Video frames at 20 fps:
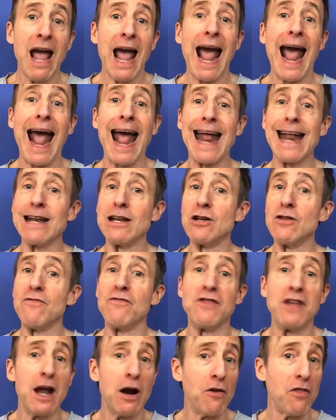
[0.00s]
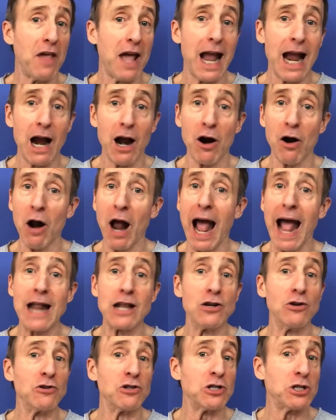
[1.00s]
and they're there, and
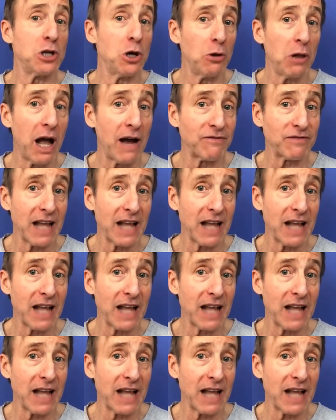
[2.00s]
you still have